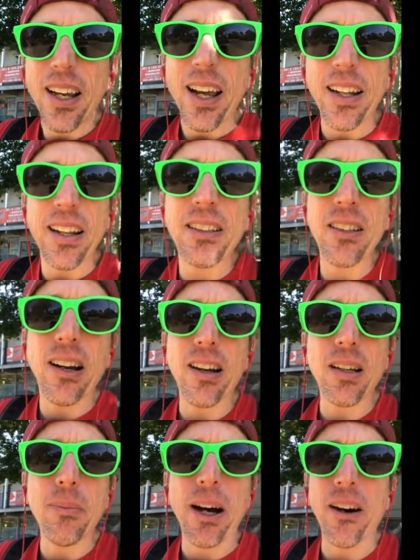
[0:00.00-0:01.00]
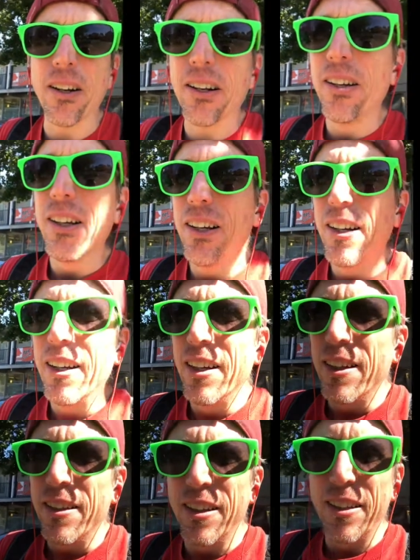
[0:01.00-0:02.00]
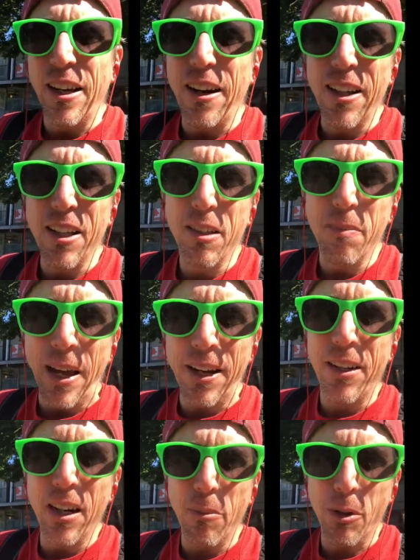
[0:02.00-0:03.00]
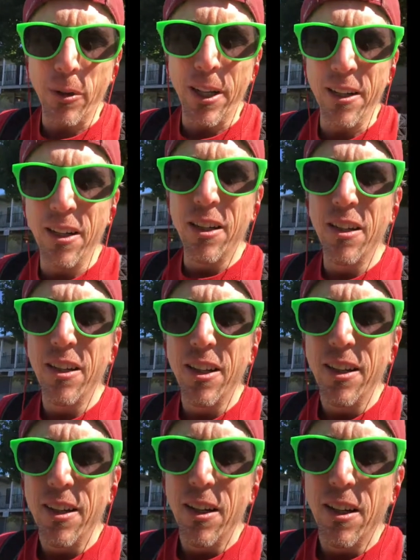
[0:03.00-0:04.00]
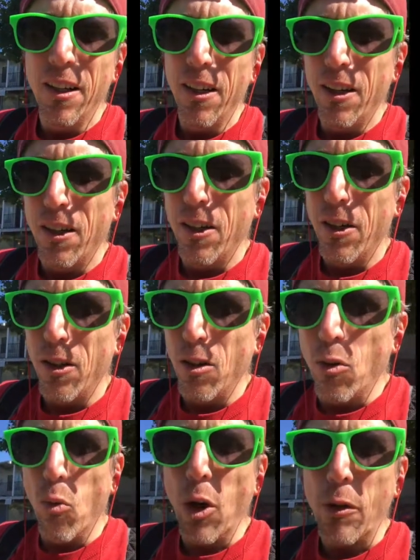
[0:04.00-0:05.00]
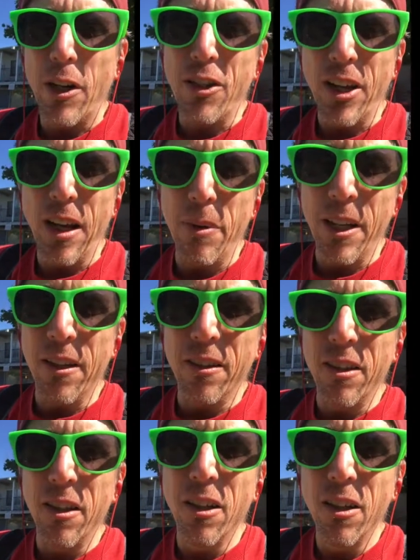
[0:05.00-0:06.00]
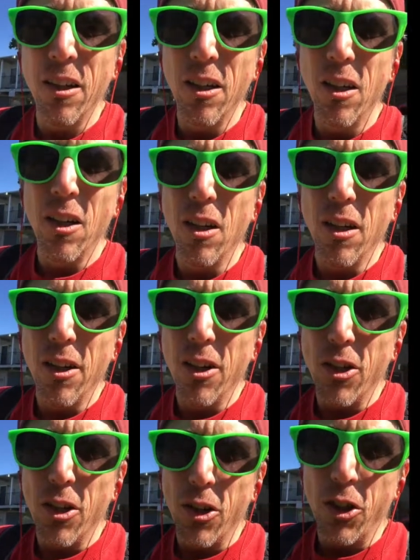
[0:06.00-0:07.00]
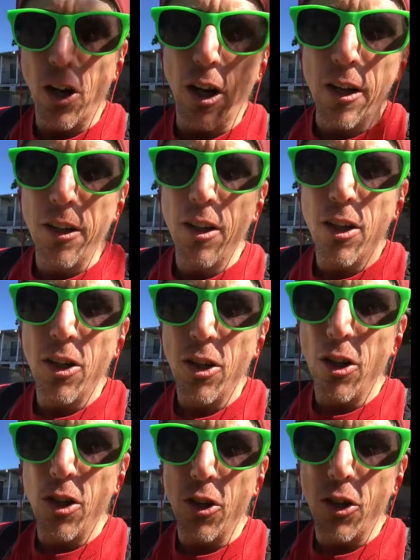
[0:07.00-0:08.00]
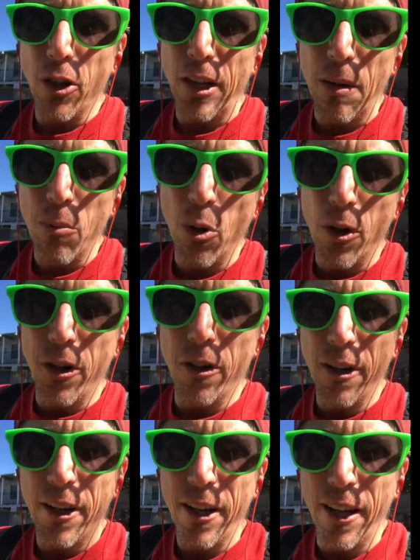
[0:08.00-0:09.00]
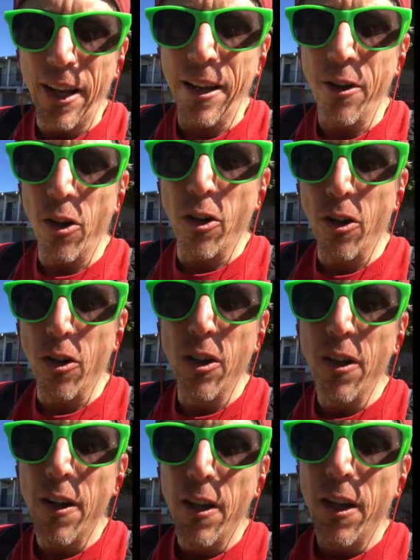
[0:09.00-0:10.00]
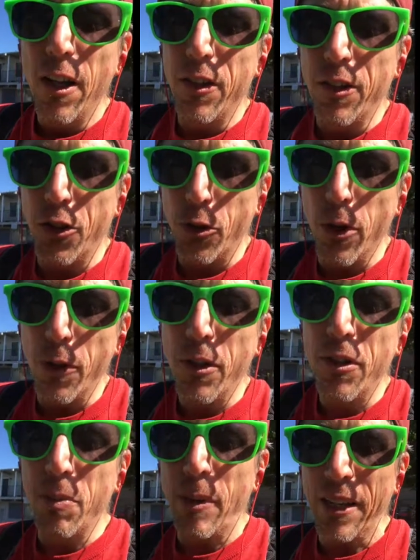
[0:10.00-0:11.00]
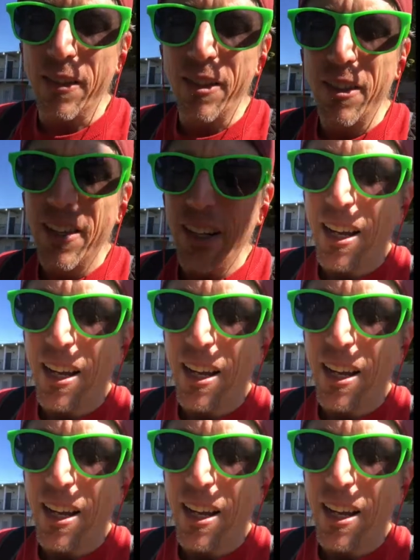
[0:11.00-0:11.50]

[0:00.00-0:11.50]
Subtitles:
And let's talk about this Saturday's matchup between welterweight champions Shawn Showtime Porter and Errol The Truth Spence.